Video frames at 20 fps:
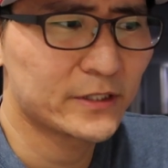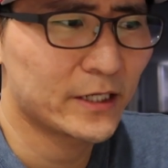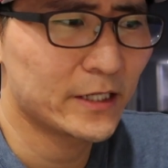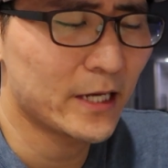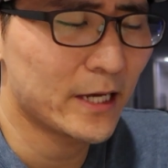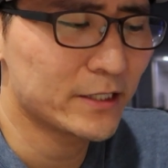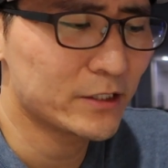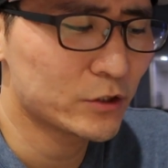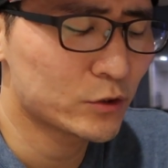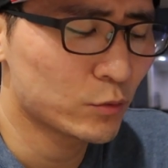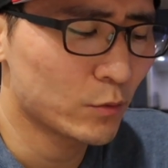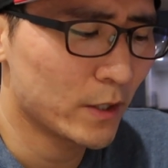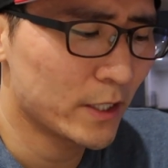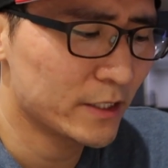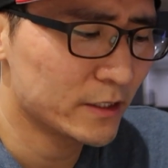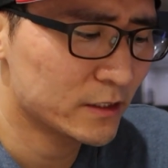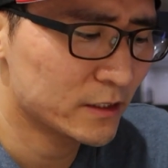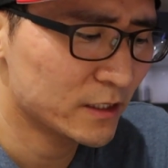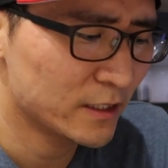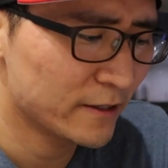I just
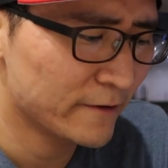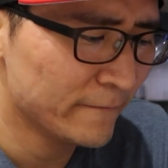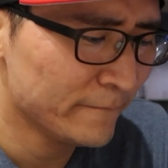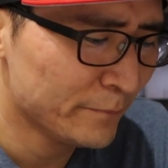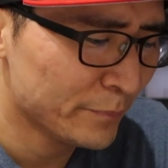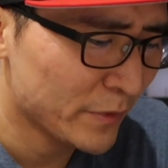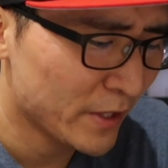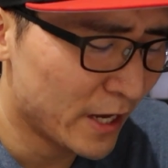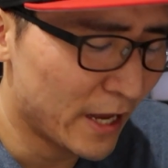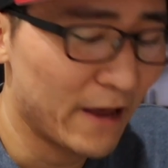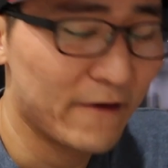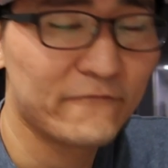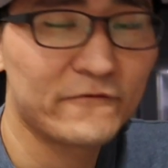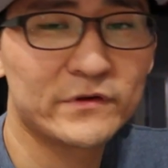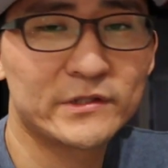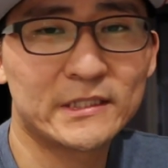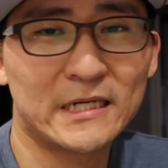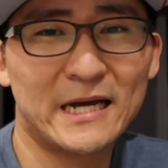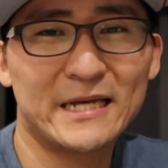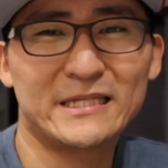want to
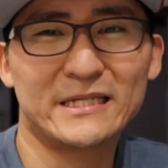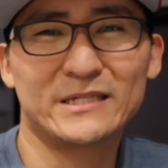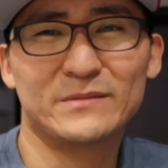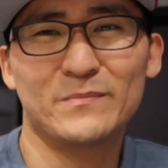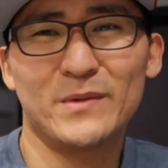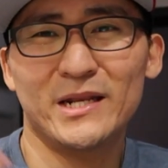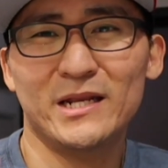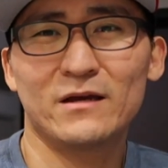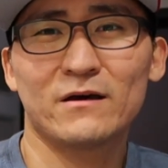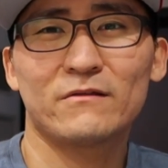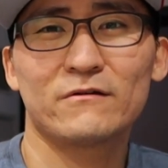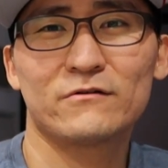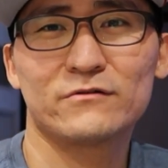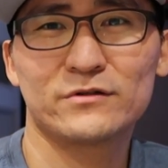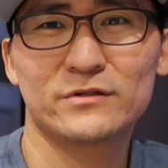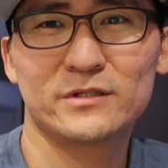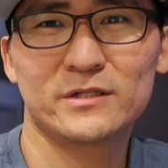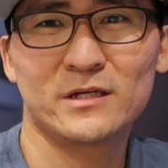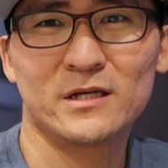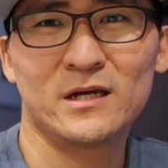emphasize, as many
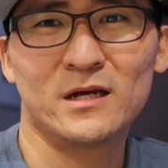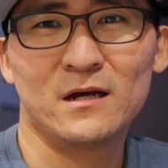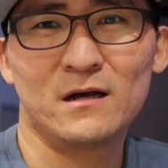others